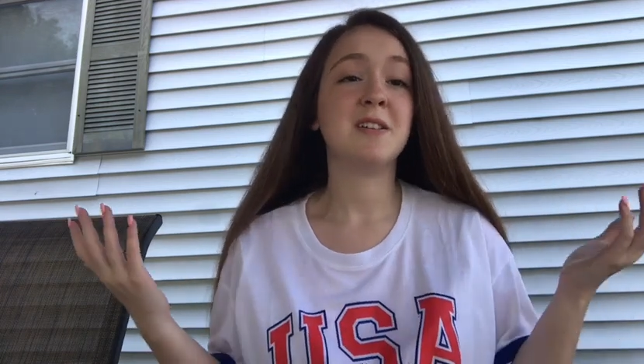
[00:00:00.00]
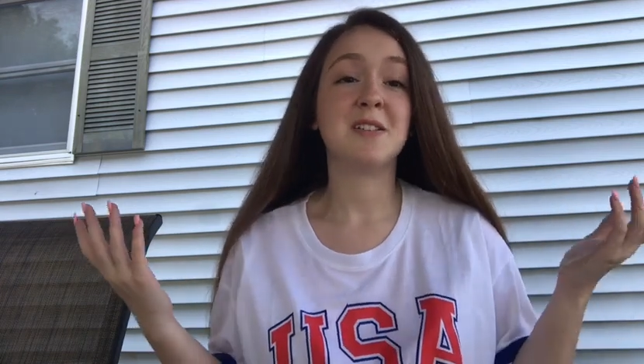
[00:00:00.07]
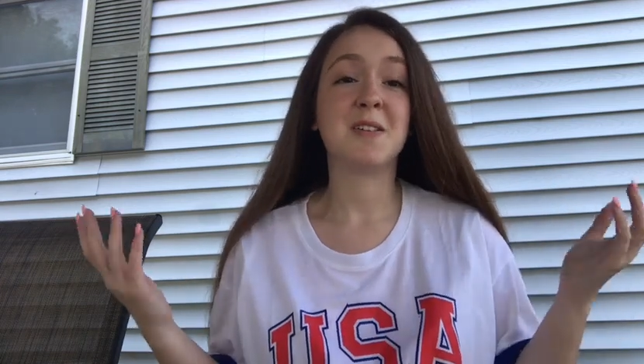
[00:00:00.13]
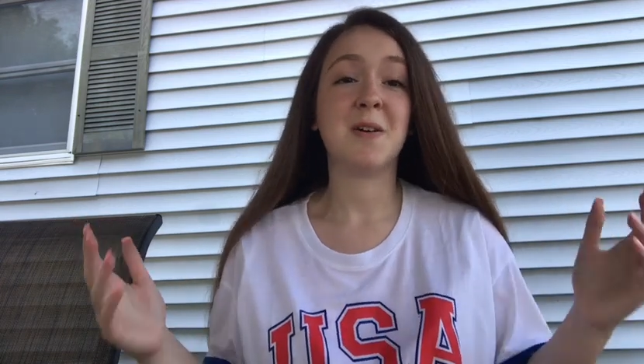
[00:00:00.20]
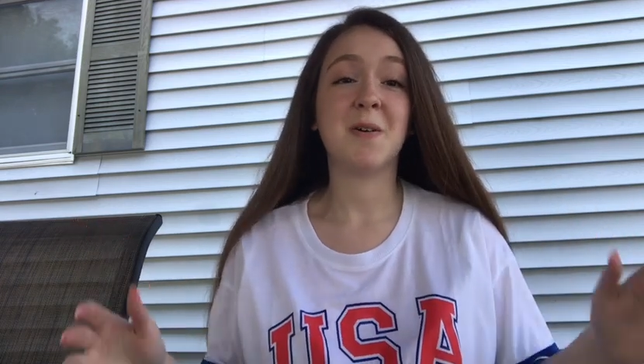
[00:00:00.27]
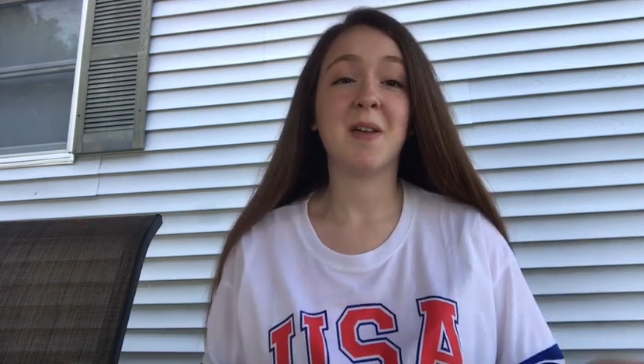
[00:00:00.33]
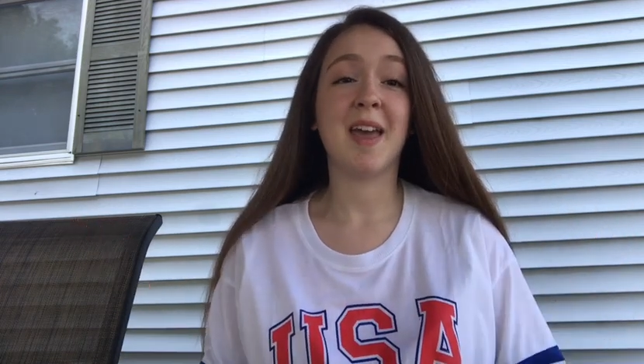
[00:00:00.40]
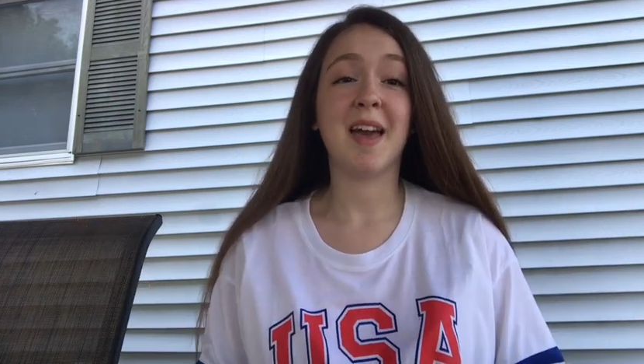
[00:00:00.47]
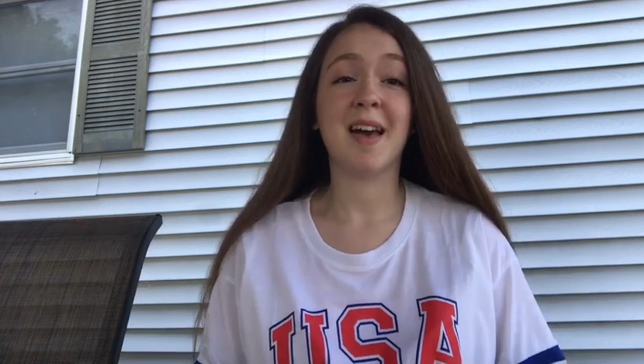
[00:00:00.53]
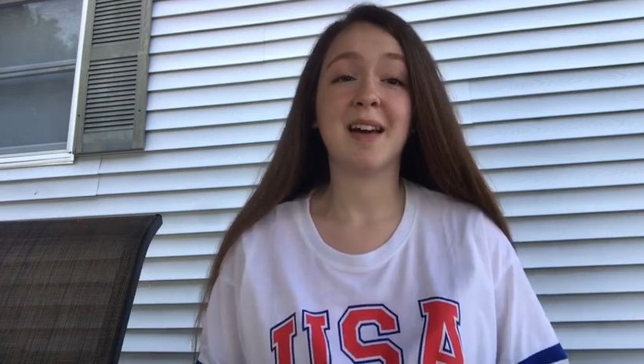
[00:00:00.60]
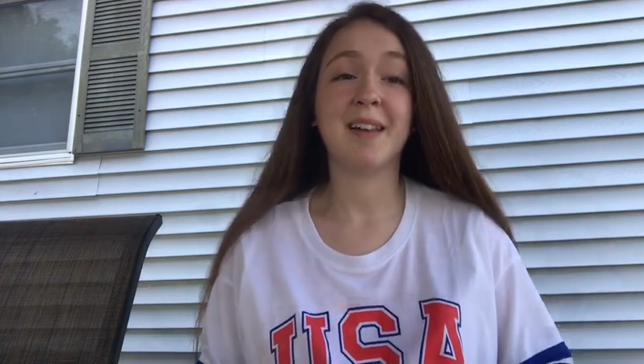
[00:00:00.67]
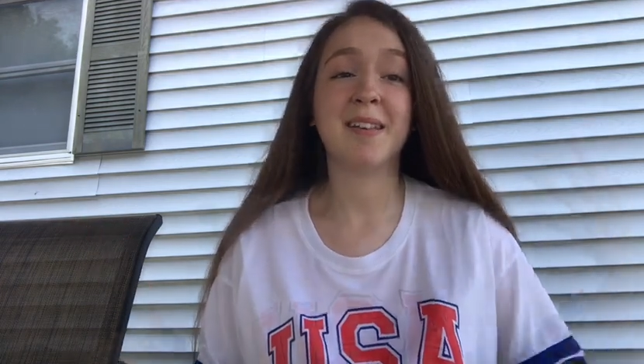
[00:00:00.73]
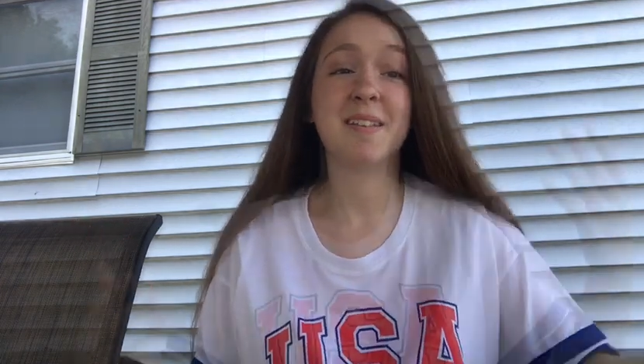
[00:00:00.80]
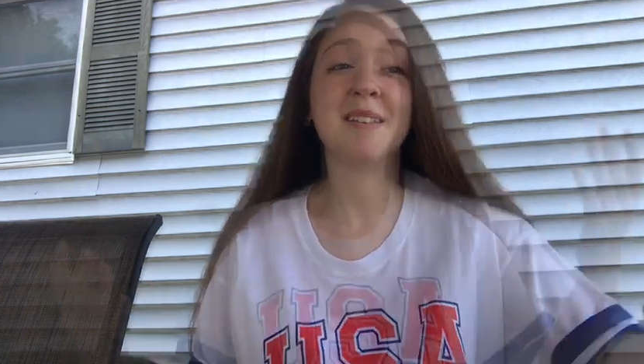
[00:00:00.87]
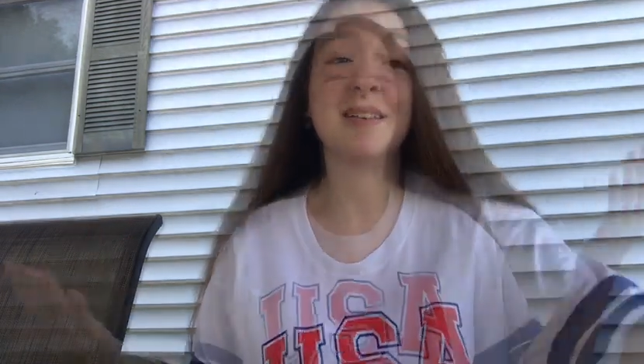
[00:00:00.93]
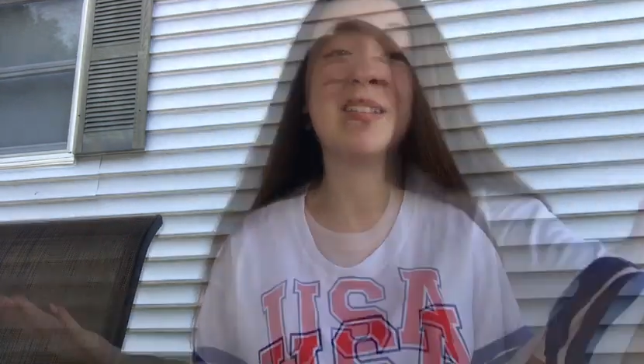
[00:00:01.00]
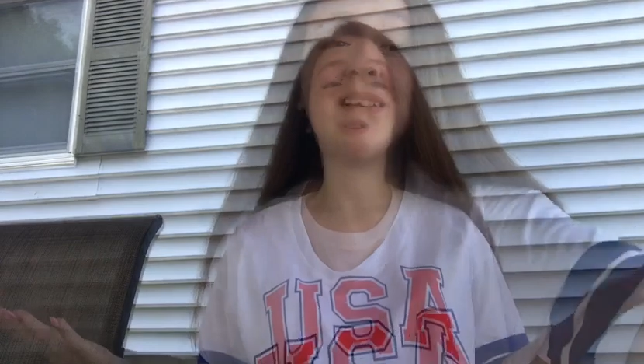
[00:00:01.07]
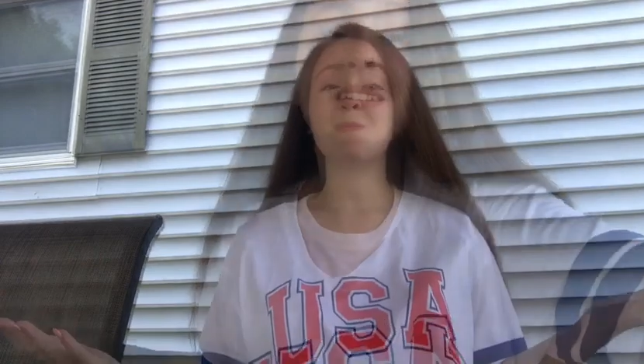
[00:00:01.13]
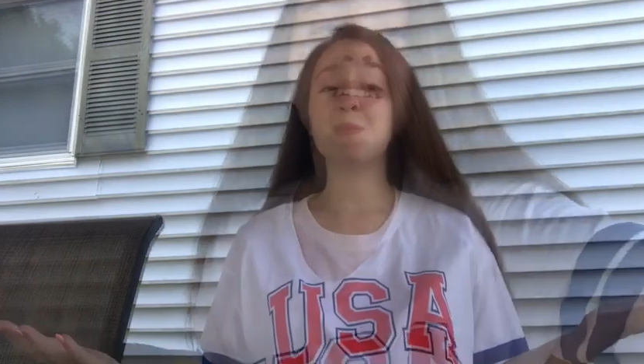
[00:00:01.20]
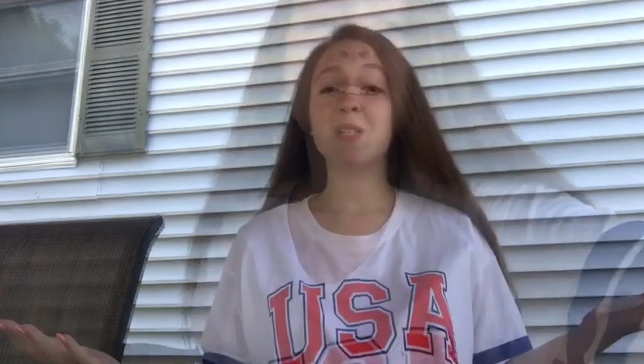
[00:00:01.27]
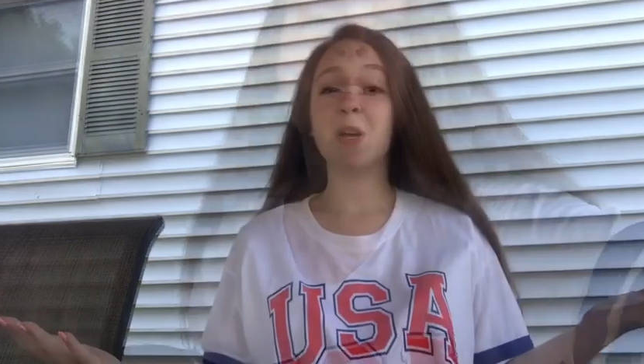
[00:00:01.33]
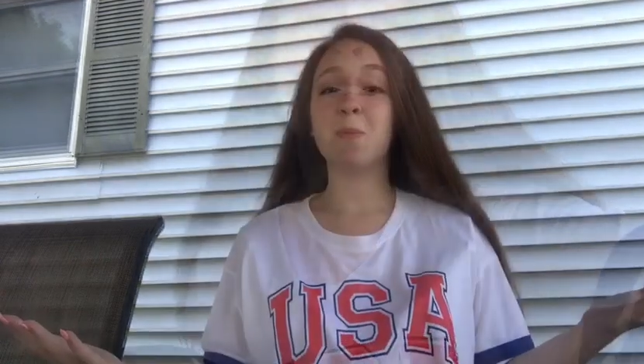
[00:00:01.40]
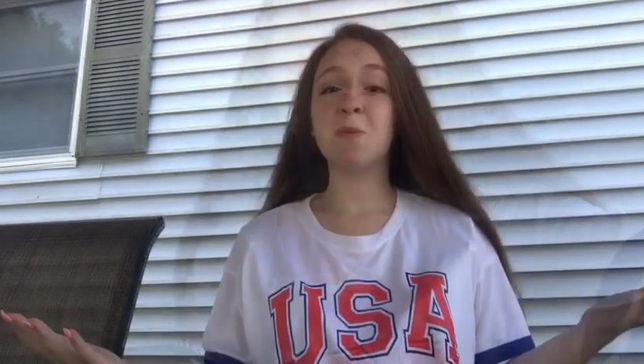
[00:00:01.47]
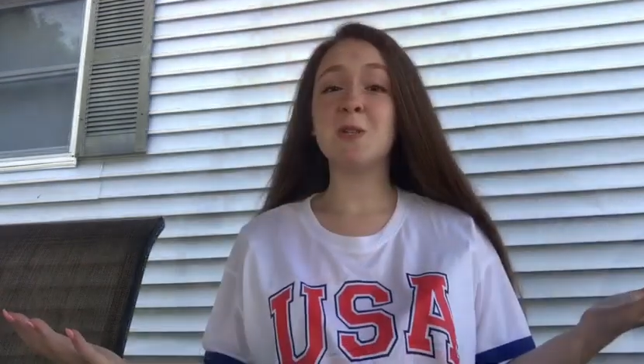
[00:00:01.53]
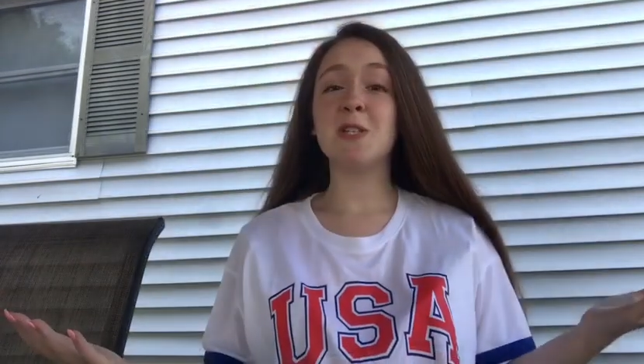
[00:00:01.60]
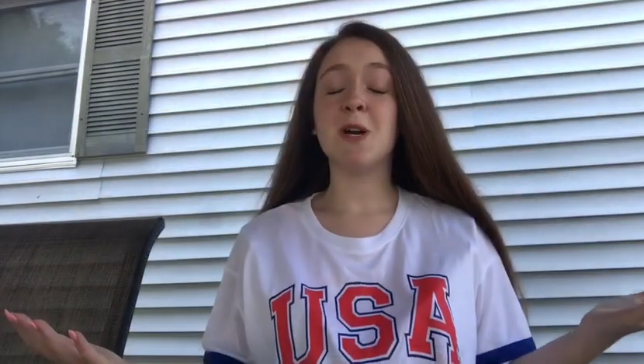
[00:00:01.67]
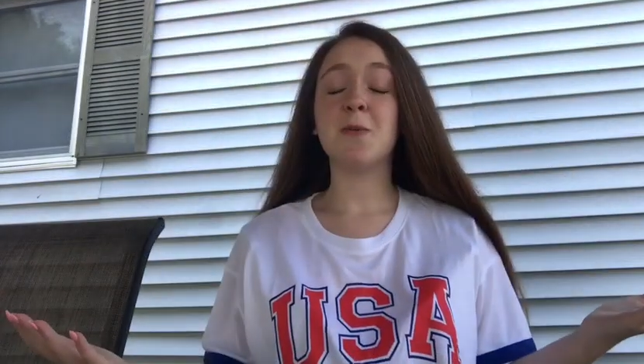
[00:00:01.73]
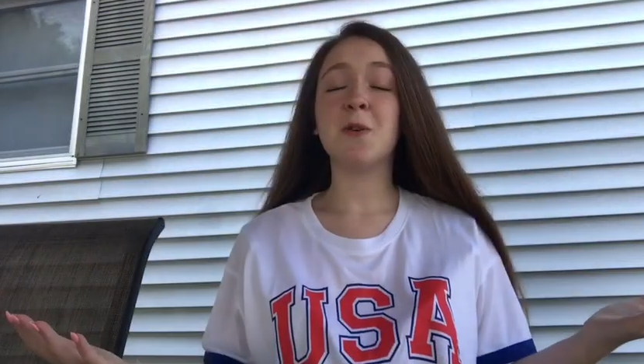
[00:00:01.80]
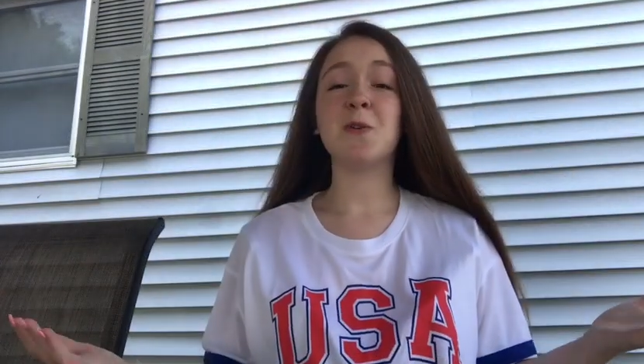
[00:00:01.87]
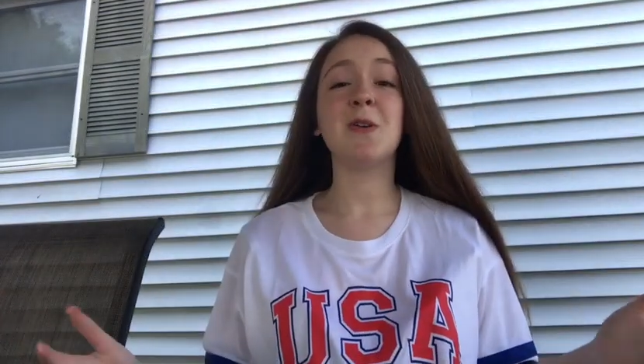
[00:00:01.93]
So yeah. So some
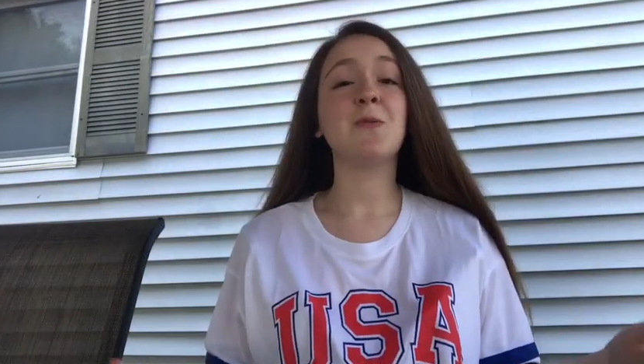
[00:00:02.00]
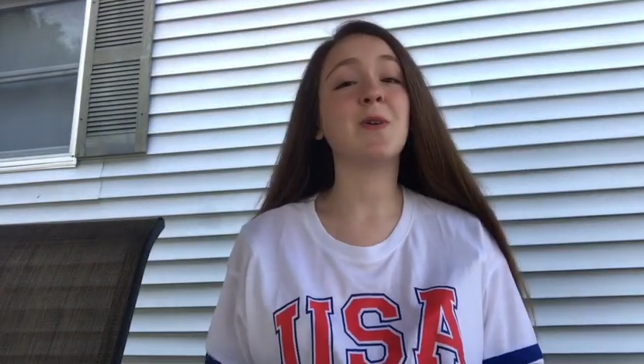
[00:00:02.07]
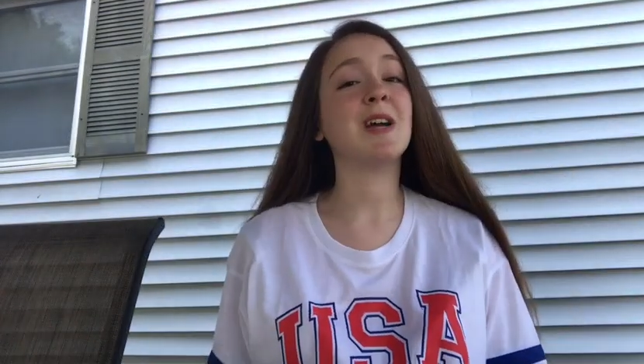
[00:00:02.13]
WWE